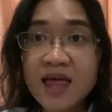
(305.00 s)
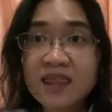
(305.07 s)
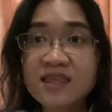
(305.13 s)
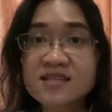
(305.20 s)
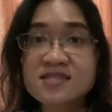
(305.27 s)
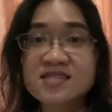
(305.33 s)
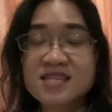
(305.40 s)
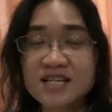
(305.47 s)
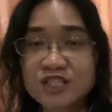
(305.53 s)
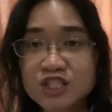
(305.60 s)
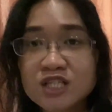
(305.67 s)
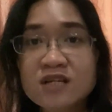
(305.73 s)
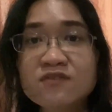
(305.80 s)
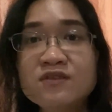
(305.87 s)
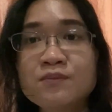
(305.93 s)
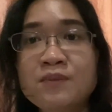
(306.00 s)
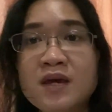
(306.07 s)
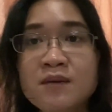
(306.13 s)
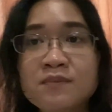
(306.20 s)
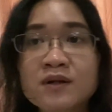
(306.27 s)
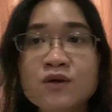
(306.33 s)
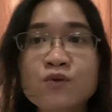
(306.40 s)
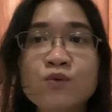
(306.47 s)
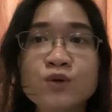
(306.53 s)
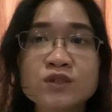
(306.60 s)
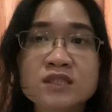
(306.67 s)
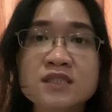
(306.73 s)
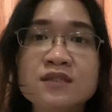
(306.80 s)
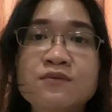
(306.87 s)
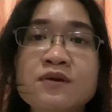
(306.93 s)
The section of the paper
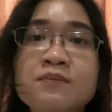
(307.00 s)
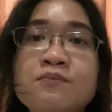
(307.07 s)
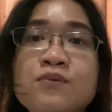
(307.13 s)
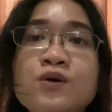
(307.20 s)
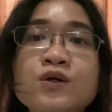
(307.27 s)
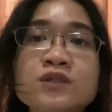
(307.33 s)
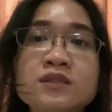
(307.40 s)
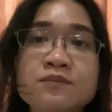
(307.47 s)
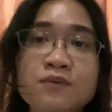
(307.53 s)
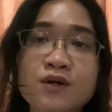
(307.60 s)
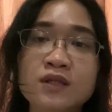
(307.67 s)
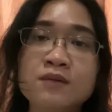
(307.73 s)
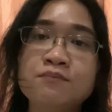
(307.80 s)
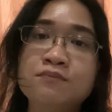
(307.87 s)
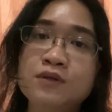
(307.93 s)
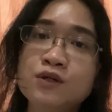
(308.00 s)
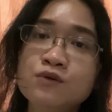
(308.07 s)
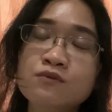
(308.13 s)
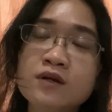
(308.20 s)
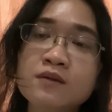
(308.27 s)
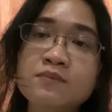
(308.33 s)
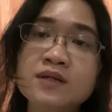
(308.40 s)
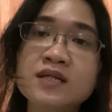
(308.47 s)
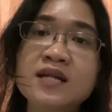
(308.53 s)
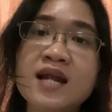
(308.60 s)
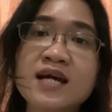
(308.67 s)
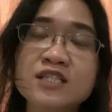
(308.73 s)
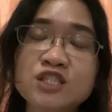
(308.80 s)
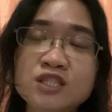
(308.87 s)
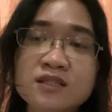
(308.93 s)
quotes the report about the Blue Ribbon
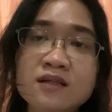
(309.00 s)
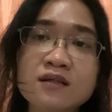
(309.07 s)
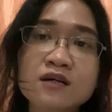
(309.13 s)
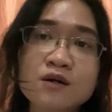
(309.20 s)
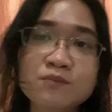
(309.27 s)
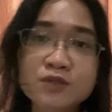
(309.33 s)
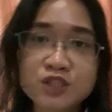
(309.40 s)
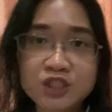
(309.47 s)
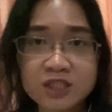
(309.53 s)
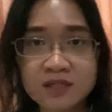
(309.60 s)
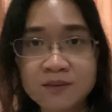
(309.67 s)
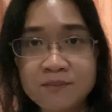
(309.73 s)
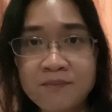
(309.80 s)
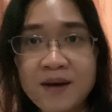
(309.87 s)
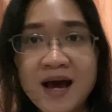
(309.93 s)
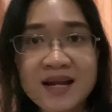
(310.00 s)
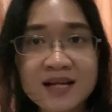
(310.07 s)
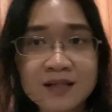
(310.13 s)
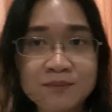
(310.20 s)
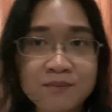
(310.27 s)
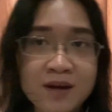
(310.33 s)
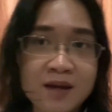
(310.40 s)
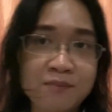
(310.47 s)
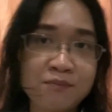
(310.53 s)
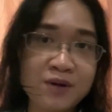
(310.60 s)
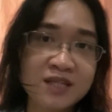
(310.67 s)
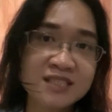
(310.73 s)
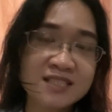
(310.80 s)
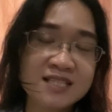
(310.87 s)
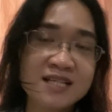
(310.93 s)
National Commission paneled by
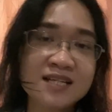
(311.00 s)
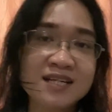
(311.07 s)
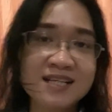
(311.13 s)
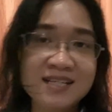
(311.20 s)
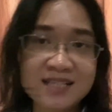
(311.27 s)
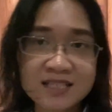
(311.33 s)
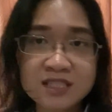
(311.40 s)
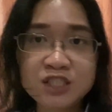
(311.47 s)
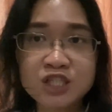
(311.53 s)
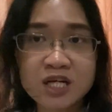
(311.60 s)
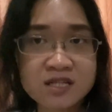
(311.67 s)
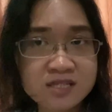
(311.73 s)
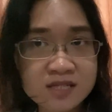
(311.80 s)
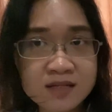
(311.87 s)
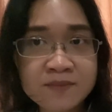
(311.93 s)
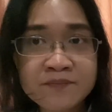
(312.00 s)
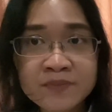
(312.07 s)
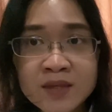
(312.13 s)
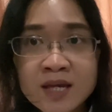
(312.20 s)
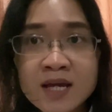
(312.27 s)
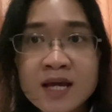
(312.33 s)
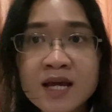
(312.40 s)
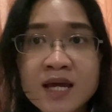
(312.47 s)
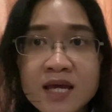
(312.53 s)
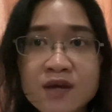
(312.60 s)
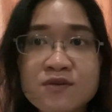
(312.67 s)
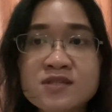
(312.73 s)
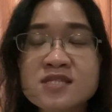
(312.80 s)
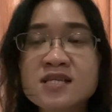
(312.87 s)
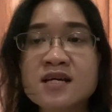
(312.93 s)
President Lyndon Johnson. He
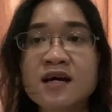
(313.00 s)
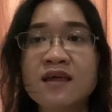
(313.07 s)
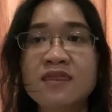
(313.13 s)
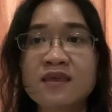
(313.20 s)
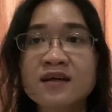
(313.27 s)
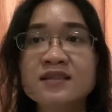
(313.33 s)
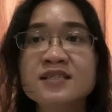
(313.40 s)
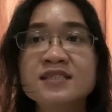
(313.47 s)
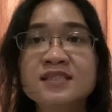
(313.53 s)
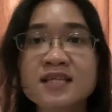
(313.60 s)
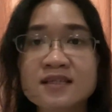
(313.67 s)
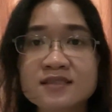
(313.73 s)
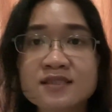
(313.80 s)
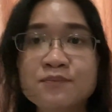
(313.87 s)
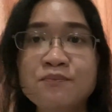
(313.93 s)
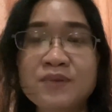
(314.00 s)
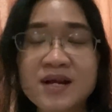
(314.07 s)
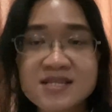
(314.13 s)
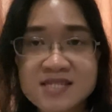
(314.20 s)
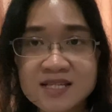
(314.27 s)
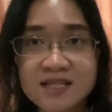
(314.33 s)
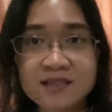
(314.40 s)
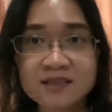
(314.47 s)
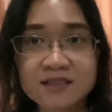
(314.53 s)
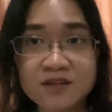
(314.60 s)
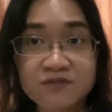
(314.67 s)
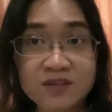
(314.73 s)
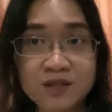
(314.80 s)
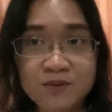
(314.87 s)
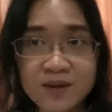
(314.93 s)
was the 36th president
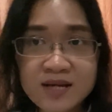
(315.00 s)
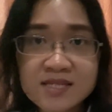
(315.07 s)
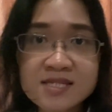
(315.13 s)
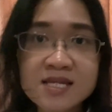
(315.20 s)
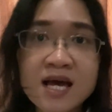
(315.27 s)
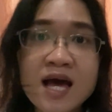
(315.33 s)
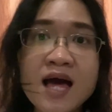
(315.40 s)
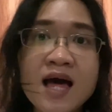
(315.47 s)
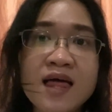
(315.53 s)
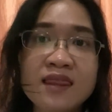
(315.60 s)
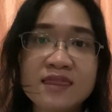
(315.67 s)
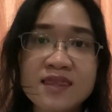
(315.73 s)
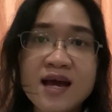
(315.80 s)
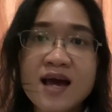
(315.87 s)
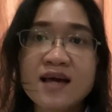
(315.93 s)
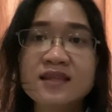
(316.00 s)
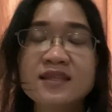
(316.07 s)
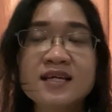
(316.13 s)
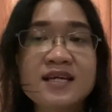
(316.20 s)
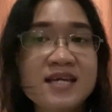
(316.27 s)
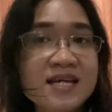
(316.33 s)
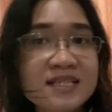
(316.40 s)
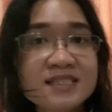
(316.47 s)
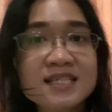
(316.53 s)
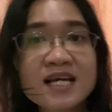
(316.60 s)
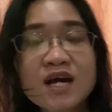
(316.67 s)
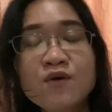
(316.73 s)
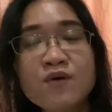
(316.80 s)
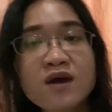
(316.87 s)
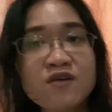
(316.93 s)
of the US, that the key
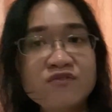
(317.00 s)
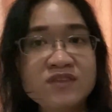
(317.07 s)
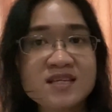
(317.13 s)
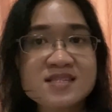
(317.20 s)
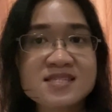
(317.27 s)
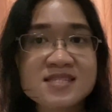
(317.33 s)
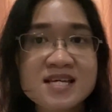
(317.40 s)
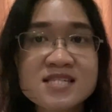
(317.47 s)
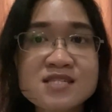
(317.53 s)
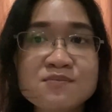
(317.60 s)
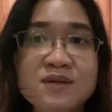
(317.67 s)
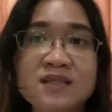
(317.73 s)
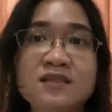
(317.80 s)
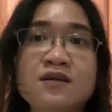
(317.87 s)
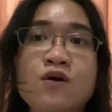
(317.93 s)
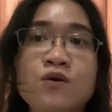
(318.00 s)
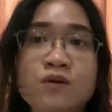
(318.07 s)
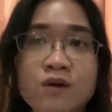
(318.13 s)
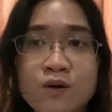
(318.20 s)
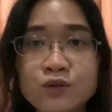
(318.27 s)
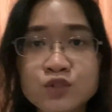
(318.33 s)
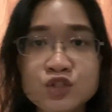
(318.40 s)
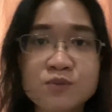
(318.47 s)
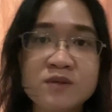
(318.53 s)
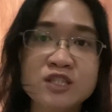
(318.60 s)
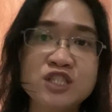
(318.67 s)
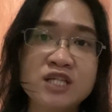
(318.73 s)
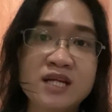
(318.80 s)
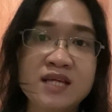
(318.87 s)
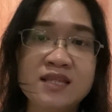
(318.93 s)
takeaway of the assessment on
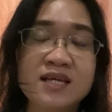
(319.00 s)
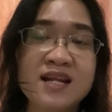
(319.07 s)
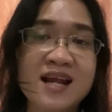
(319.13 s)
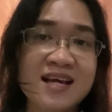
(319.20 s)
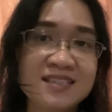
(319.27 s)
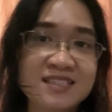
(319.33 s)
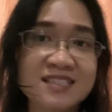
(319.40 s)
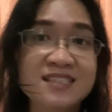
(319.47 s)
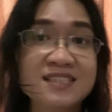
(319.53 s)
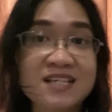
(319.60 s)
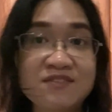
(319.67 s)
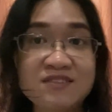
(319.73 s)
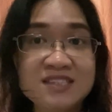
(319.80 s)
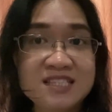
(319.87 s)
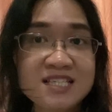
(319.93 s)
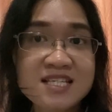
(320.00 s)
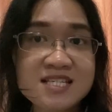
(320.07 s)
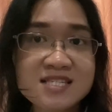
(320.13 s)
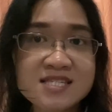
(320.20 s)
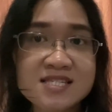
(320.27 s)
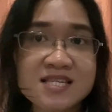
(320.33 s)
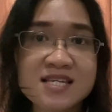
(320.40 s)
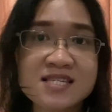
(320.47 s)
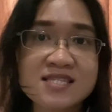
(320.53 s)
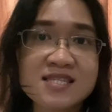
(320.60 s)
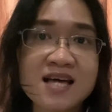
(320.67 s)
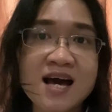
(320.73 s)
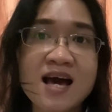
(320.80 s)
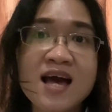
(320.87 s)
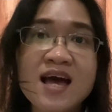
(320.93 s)
automation in the 1970s is
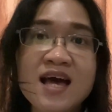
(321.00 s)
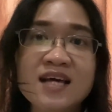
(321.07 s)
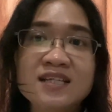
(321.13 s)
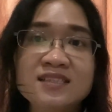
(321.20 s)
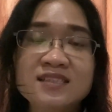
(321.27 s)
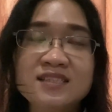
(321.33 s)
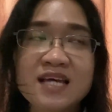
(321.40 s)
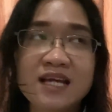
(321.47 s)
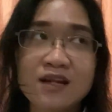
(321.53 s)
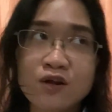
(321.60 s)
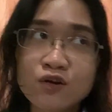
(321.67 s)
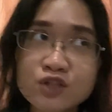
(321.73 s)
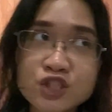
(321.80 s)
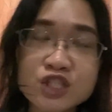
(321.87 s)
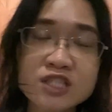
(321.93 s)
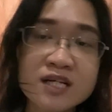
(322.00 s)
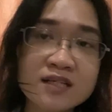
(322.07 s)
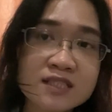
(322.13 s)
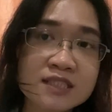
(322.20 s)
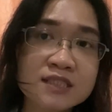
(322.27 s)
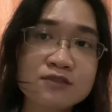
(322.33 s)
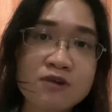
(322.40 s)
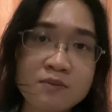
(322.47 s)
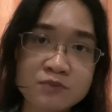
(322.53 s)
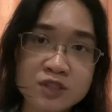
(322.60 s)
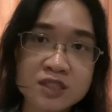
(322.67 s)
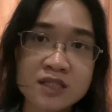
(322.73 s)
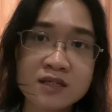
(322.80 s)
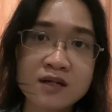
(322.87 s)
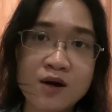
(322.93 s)
that technological
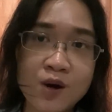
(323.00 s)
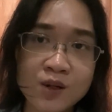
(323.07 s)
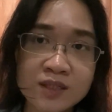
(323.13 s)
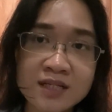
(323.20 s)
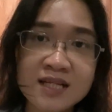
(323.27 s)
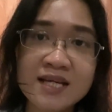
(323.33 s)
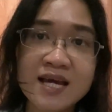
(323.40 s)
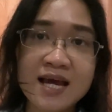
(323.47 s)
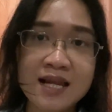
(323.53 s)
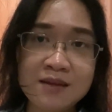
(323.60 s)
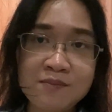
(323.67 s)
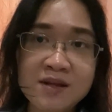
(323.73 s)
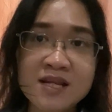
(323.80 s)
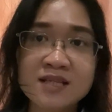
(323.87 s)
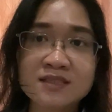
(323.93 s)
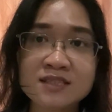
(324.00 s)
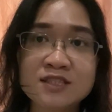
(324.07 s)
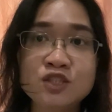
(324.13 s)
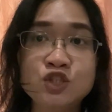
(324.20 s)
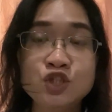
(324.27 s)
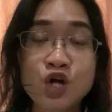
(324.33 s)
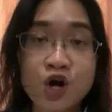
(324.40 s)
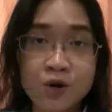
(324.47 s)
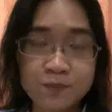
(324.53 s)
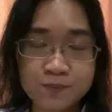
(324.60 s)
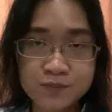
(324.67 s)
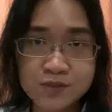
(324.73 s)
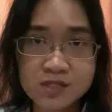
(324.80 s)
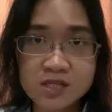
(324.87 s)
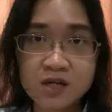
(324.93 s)
disruption only eliminates
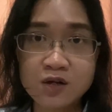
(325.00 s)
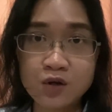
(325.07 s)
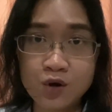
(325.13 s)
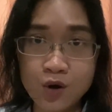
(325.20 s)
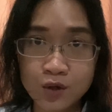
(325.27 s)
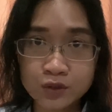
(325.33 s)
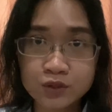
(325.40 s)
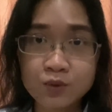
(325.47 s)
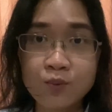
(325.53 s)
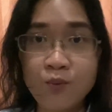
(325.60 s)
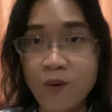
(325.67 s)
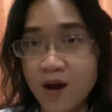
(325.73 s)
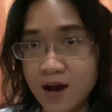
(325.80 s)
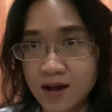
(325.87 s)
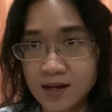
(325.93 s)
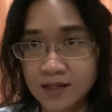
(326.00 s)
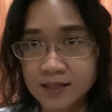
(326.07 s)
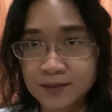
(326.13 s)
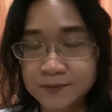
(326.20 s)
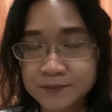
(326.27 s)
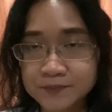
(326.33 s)
jobs, not work.